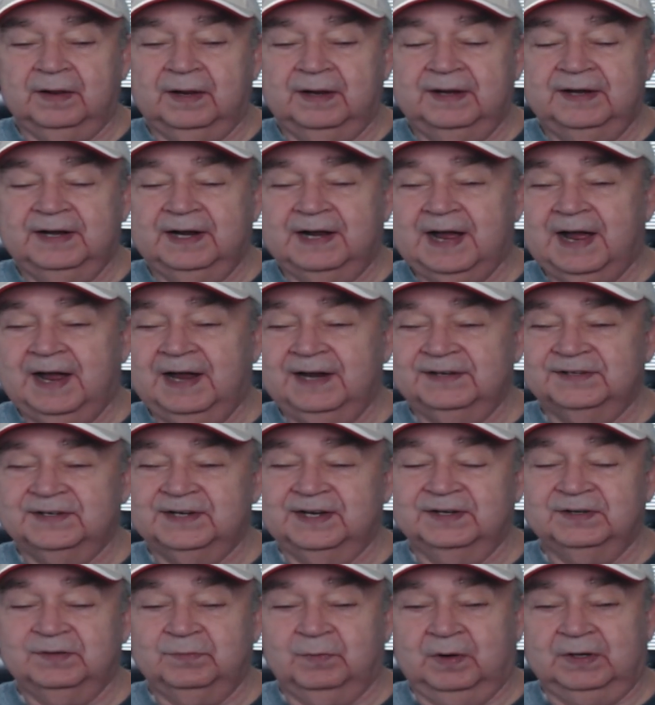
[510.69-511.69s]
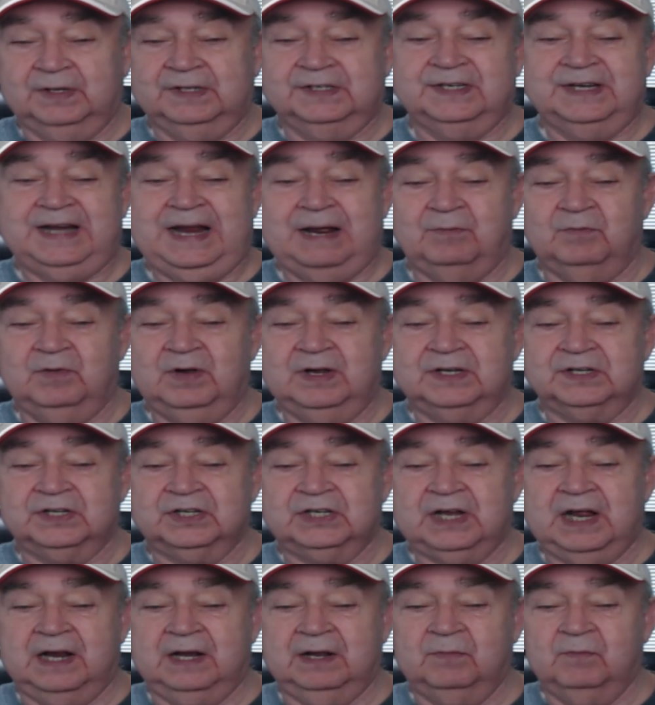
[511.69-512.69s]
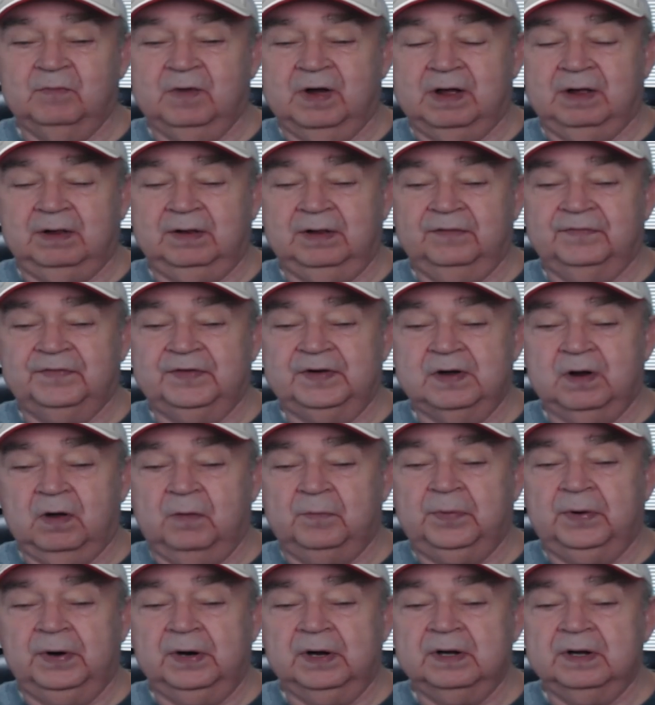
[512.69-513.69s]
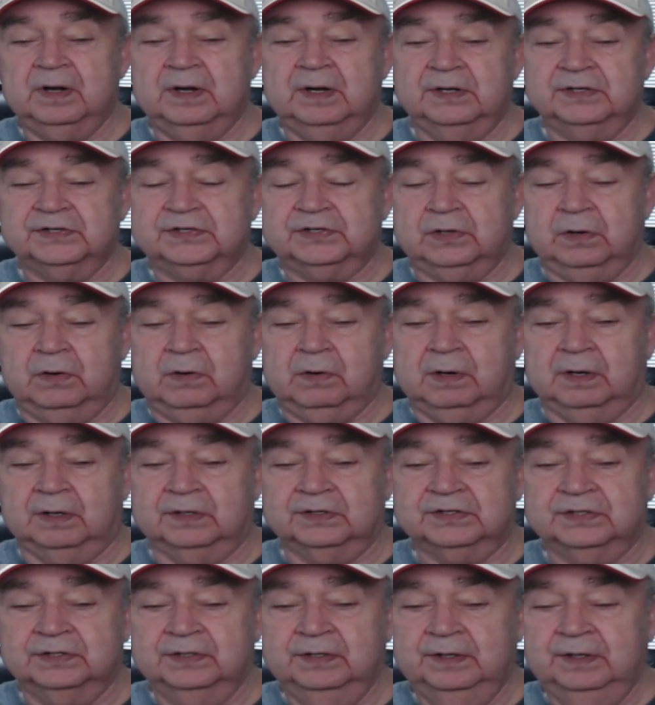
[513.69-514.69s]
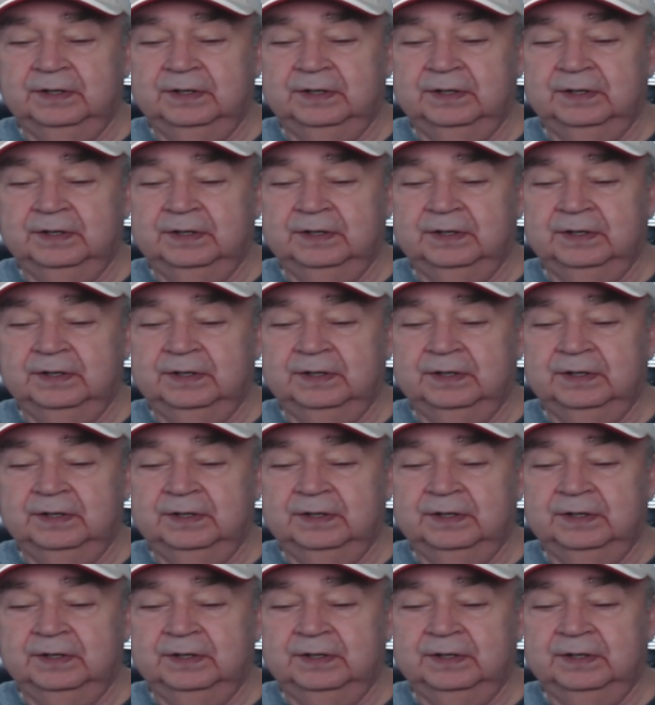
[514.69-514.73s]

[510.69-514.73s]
And the guy says, well, it's not selling well if you don't put it in the stores.